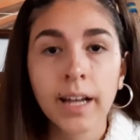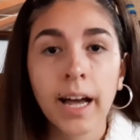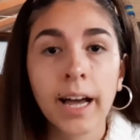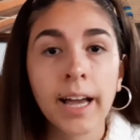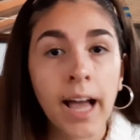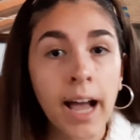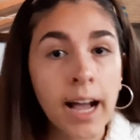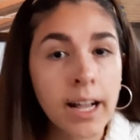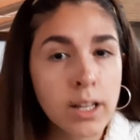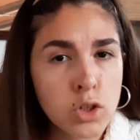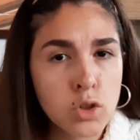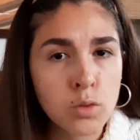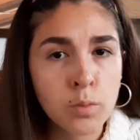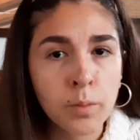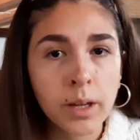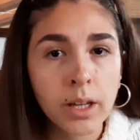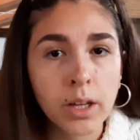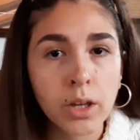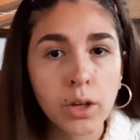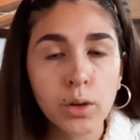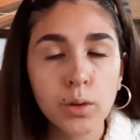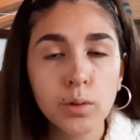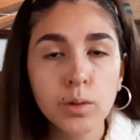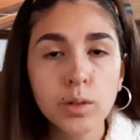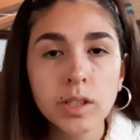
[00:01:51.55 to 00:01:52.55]
I had to
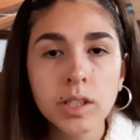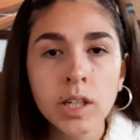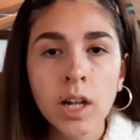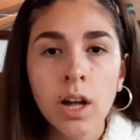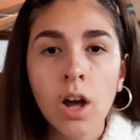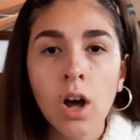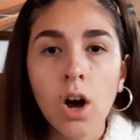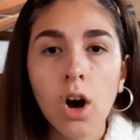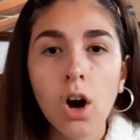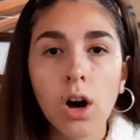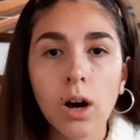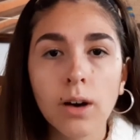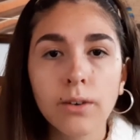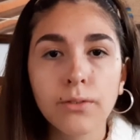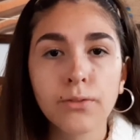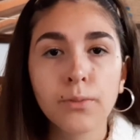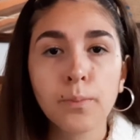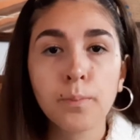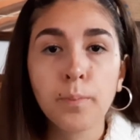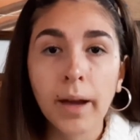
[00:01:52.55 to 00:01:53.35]
make use of